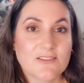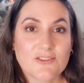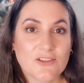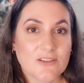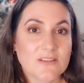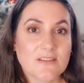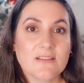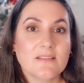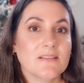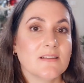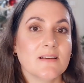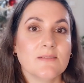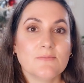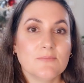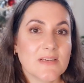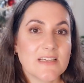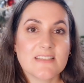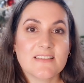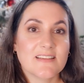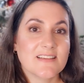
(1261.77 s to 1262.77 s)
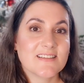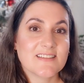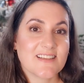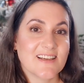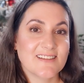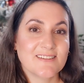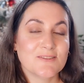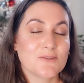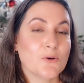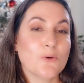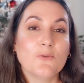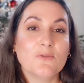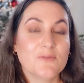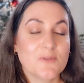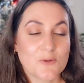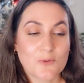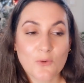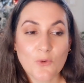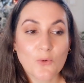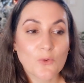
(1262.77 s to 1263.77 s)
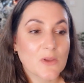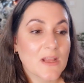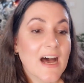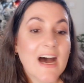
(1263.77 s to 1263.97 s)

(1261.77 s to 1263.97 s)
just an amazing scent overall.